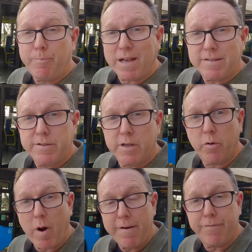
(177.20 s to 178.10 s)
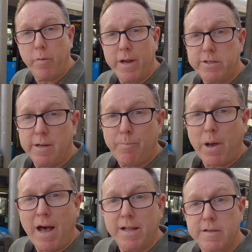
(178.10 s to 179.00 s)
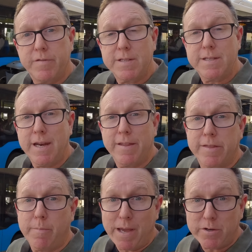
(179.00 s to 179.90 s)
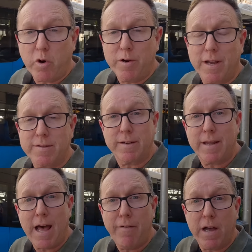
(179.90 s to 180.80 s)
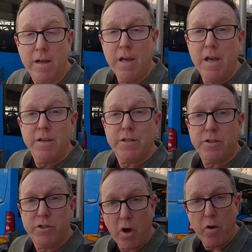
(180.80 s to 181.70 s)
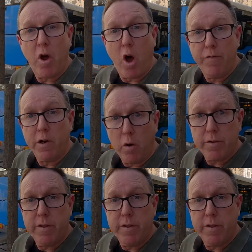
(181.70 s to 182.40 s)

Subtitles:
Buses are great for reaching parts of the city that the metro doesn't cover, so don't overlook